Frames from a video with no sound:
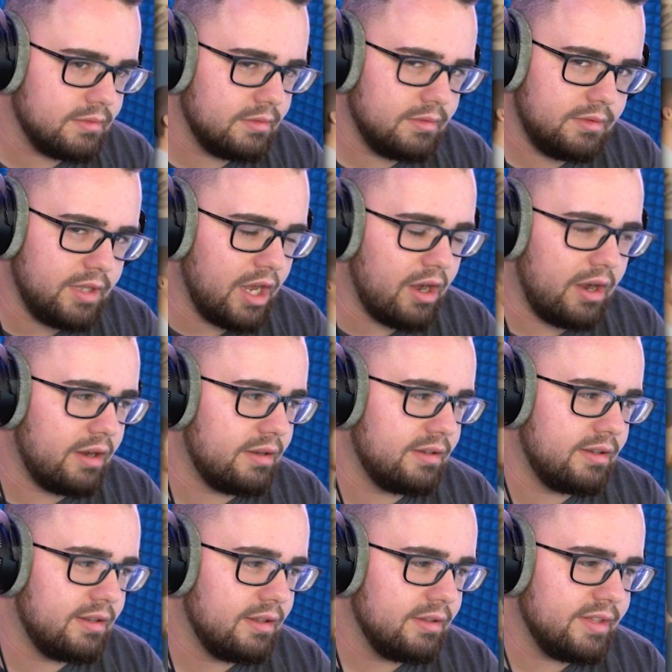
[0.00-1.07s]
No,
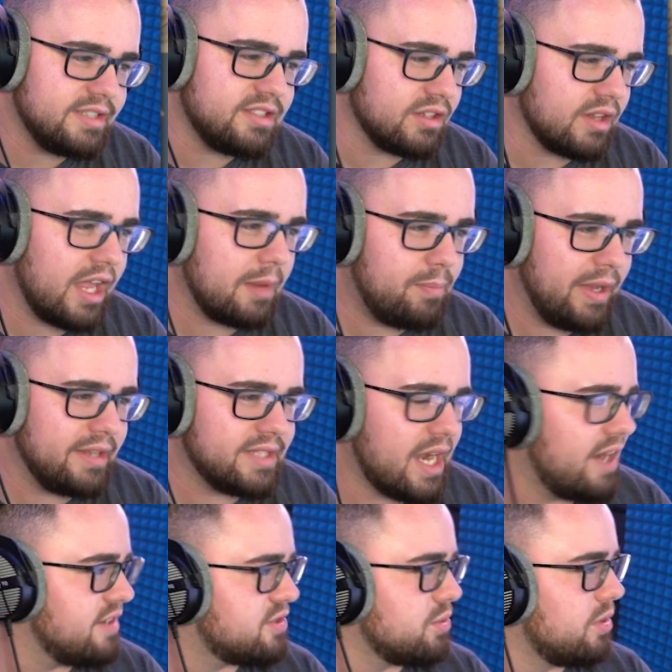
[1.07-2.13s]
these look like big
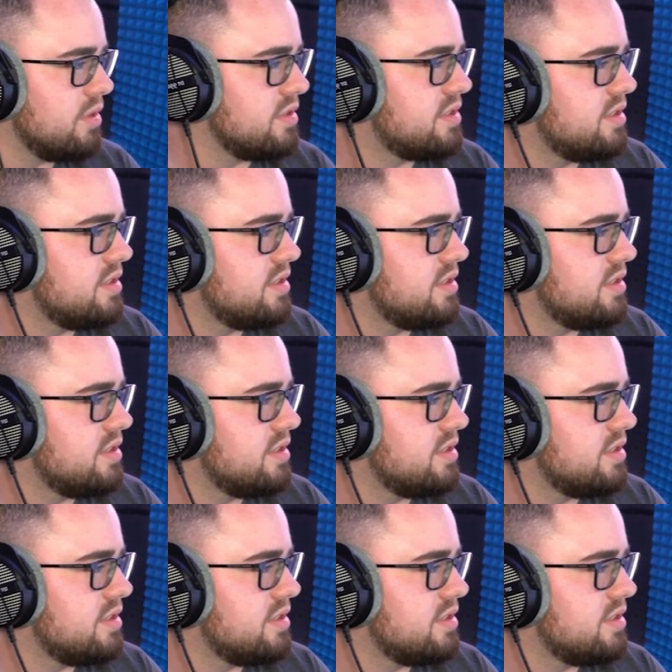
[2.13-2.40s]
dinosaurs.